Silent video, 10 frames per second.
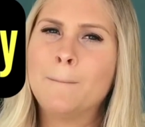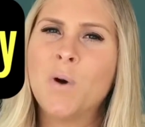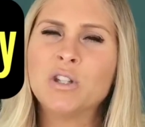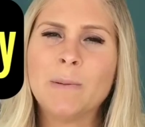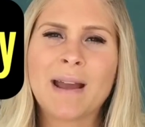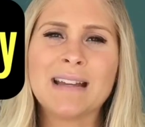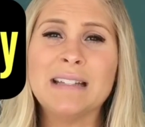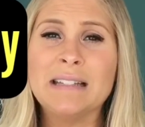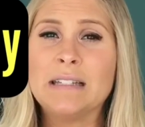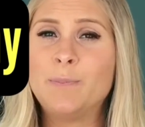Mostly
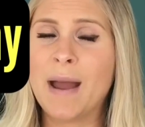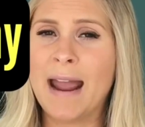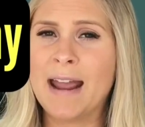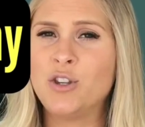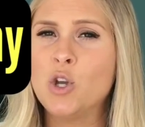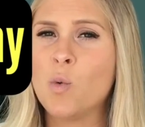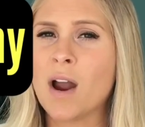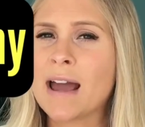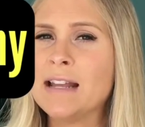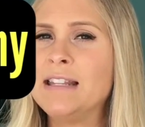because in Spain, to
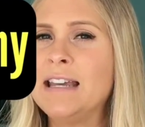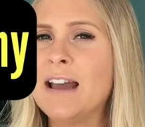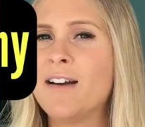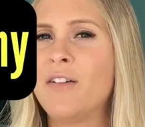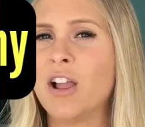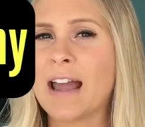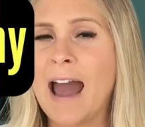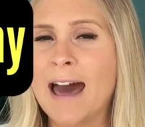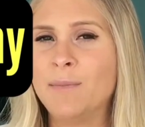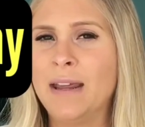work at a TEFL
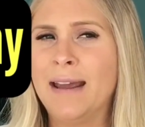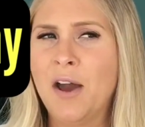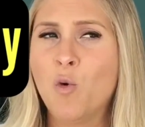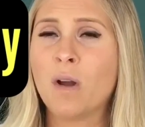academy